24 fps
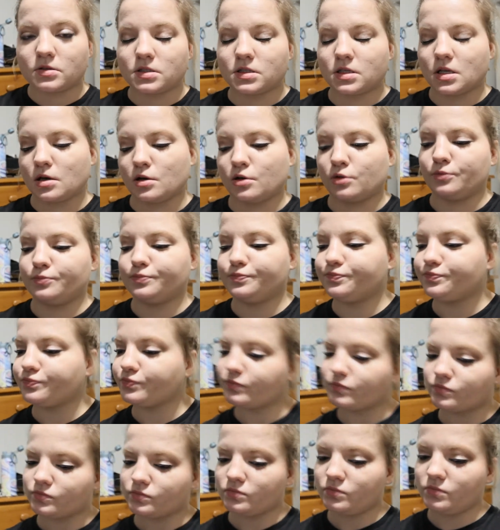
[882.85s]
So
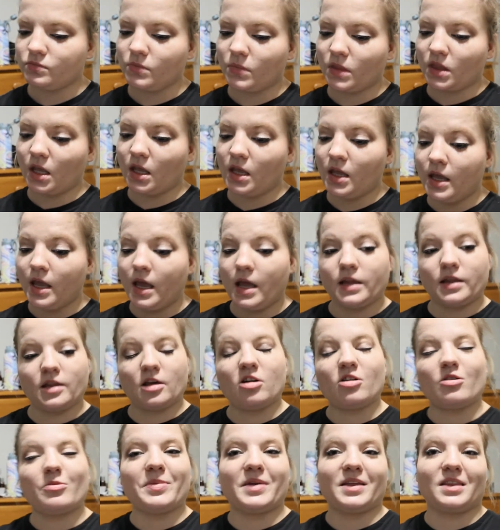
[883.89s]

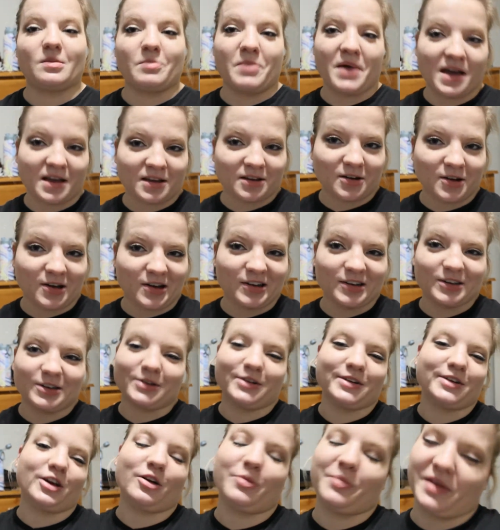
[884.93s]
now I'll be at the back of the condo
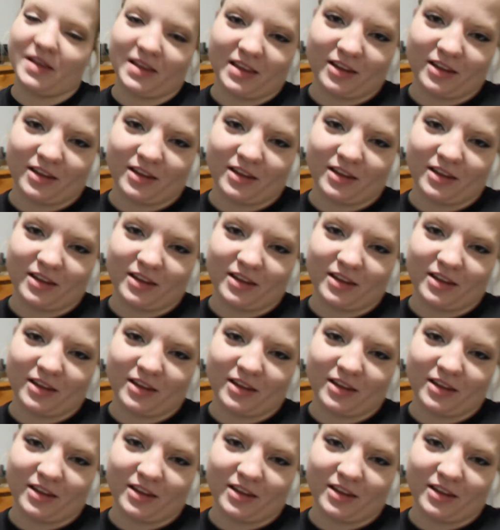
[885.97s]
and he'll be at